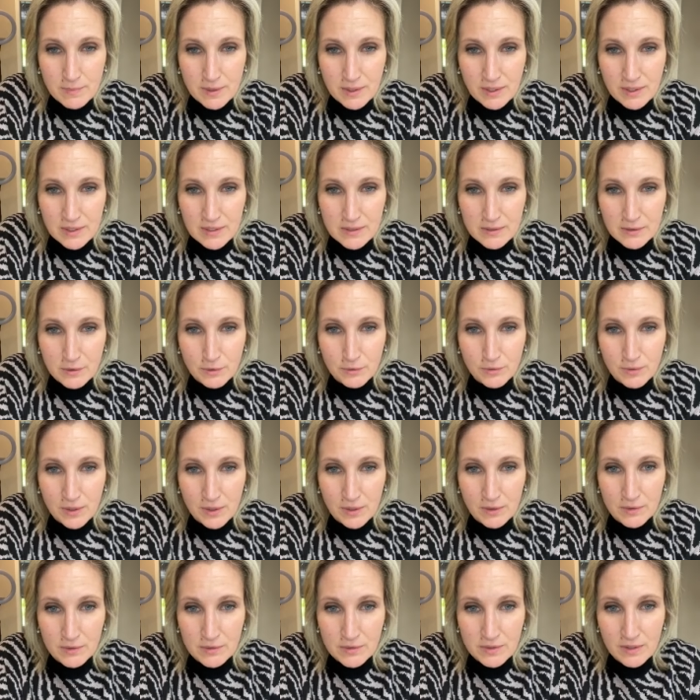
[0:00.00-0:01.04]
the mayonnaise? Still
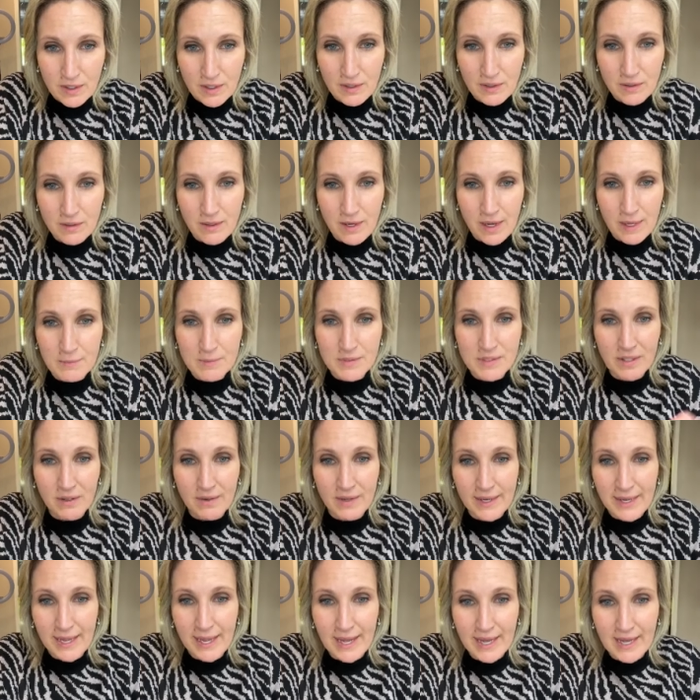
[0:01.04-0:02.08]
froze. Oh, I'm
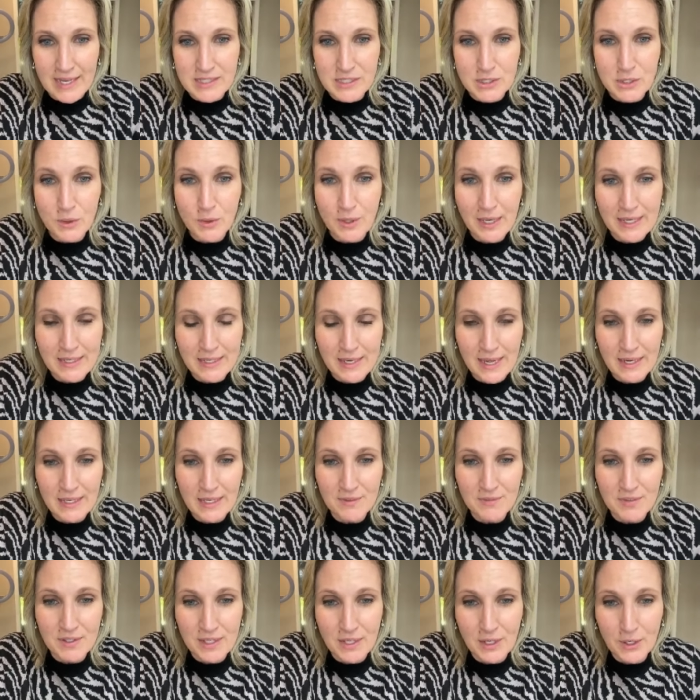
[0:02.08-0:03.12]
sorry, guys. You cannot
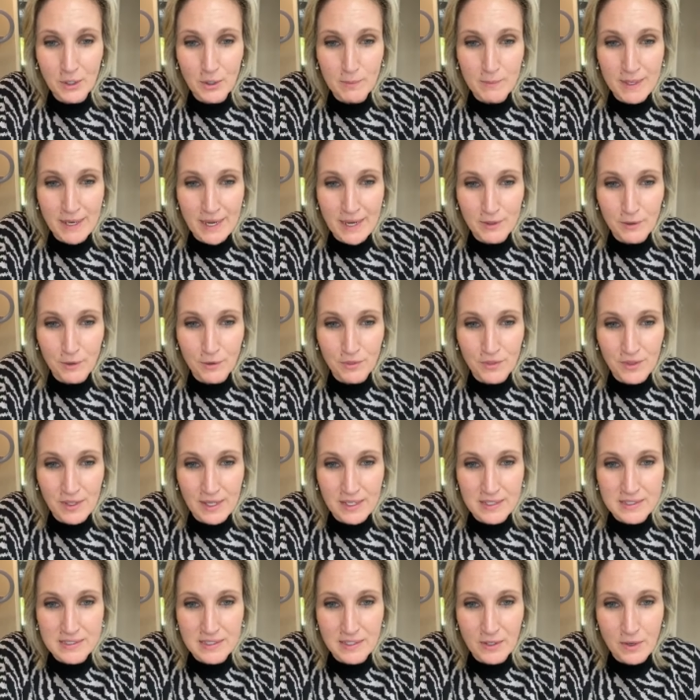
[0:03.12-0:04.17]
even hear me, I don't
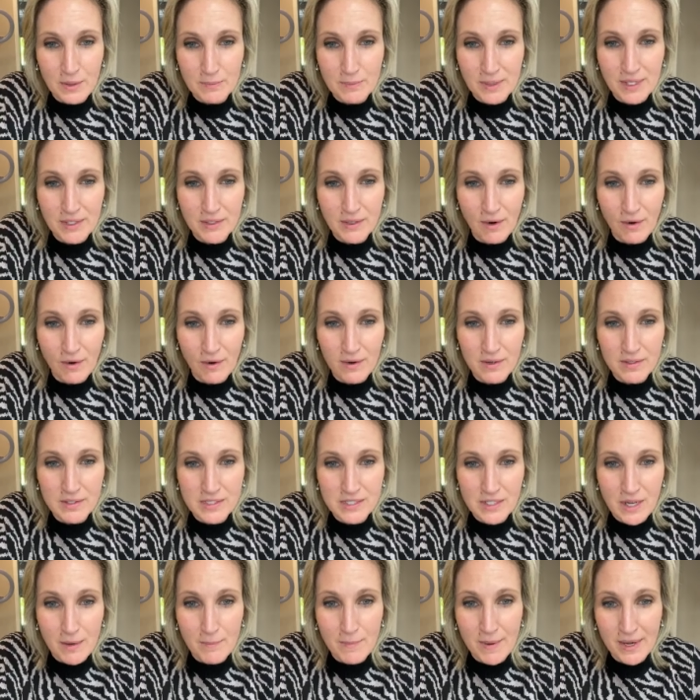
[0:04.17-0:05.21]
think. So I'm getting hard.
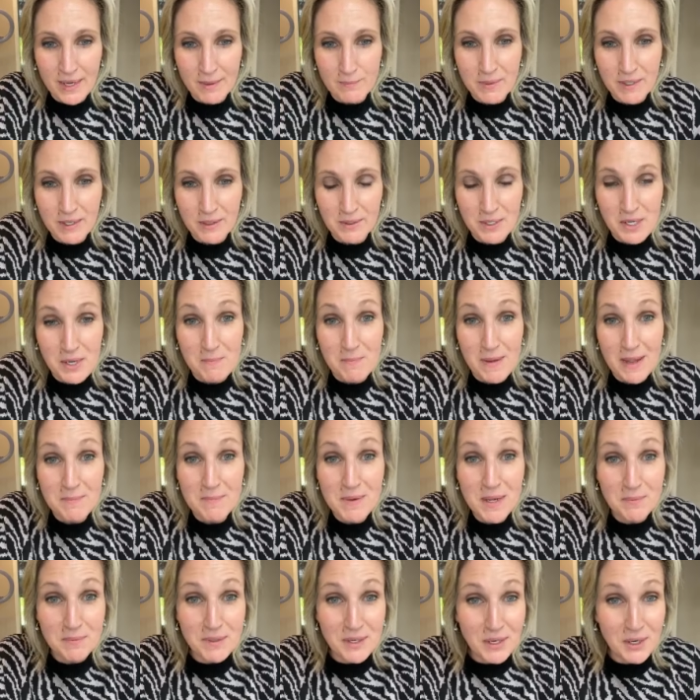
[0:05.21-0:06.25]
So you may
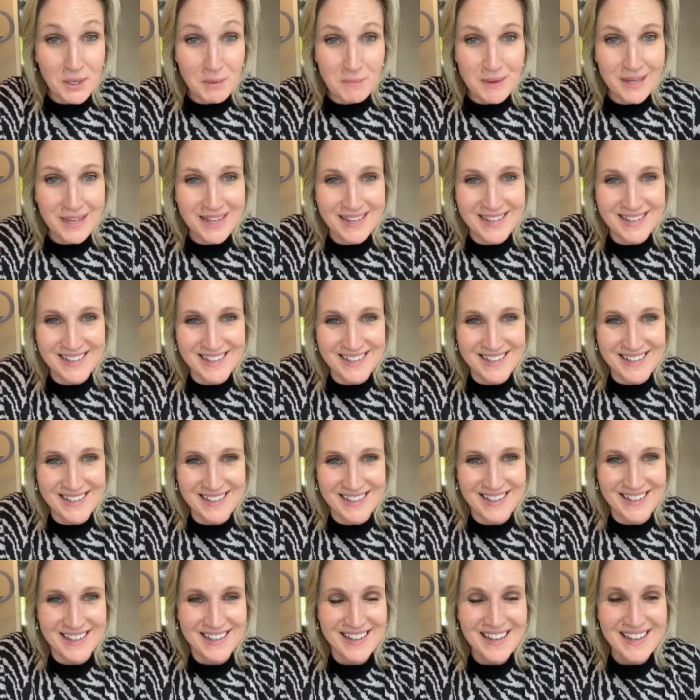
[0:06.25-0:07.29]
be able to hear me.
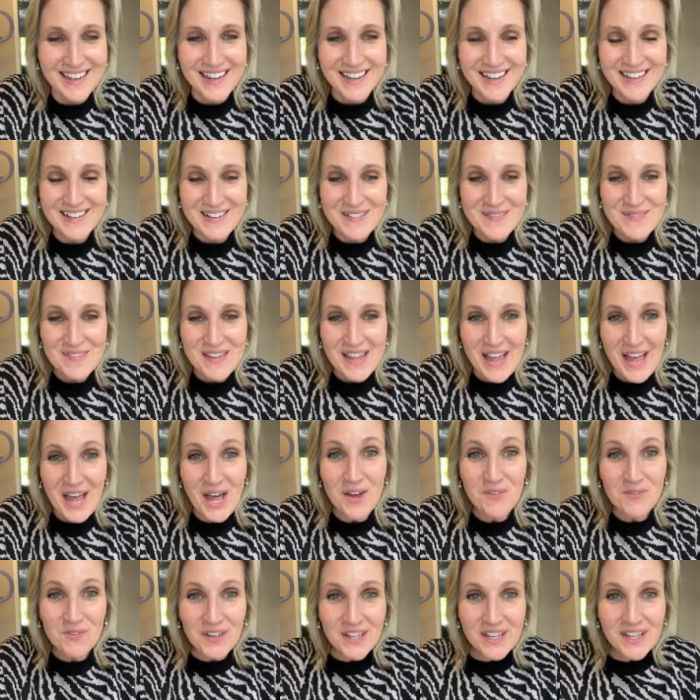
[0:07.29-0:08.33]

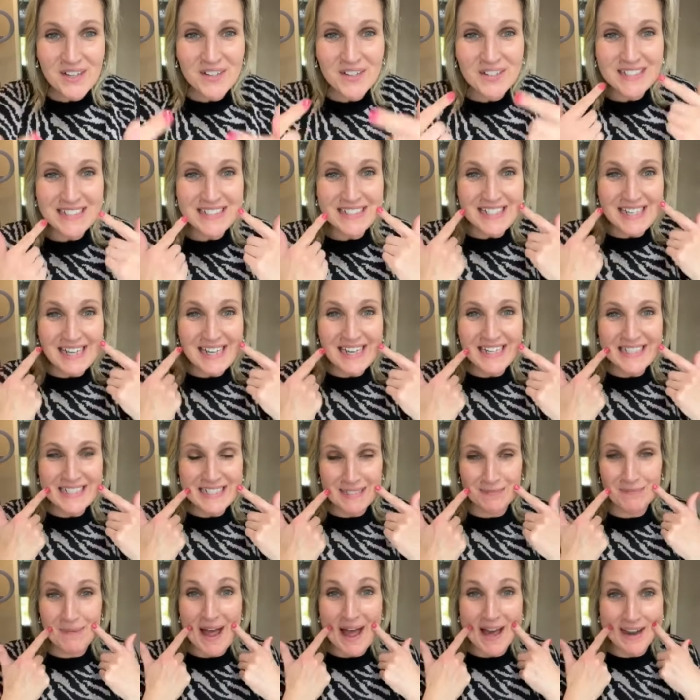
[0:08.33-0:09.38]
Hopefully you're seeing a
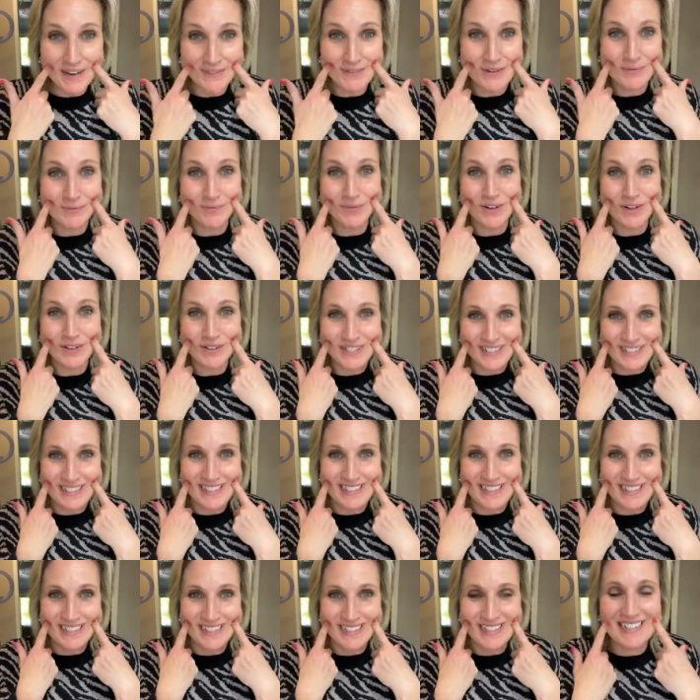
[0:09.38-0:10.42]
smile if I'm
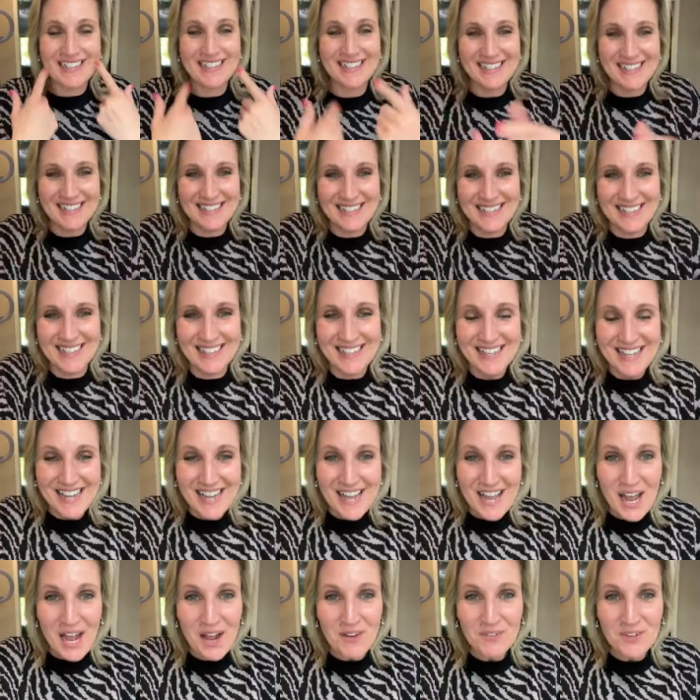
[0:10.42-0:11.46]
frozen.
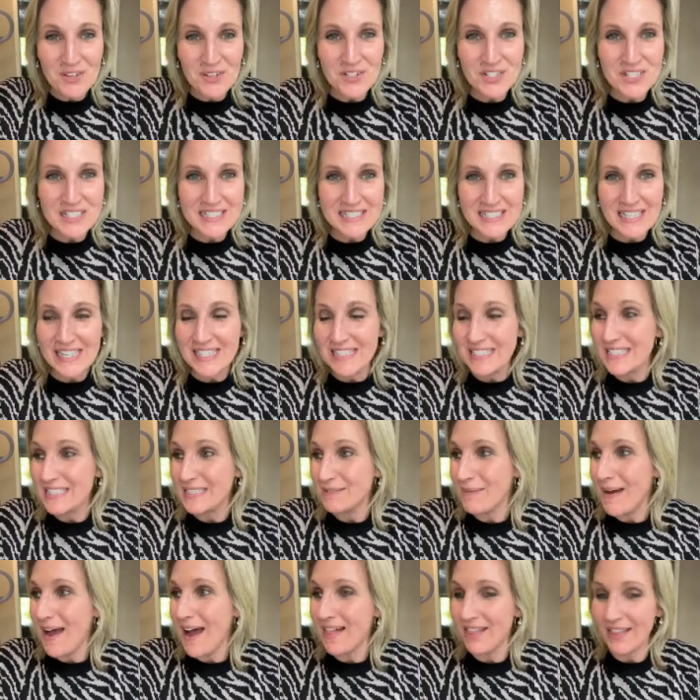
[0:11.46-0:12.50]
Hopefully you're just seeing a
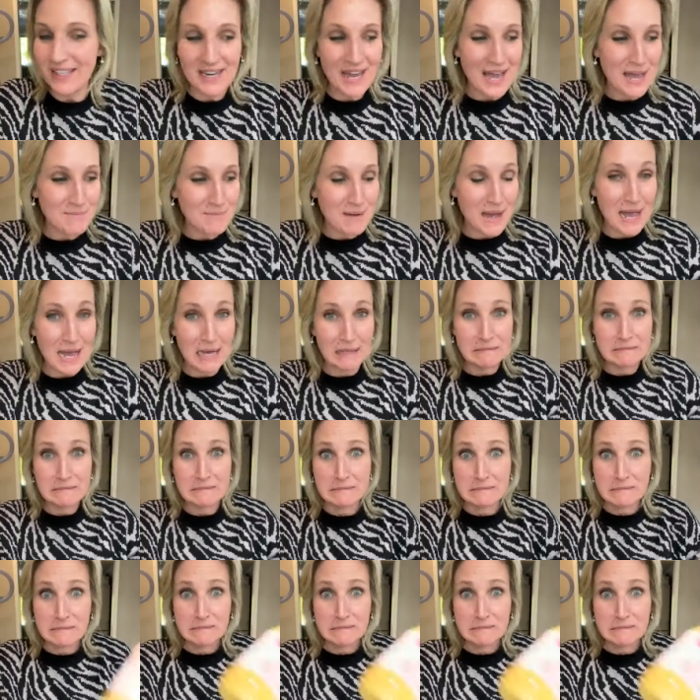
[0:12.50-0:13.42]
smile and not my.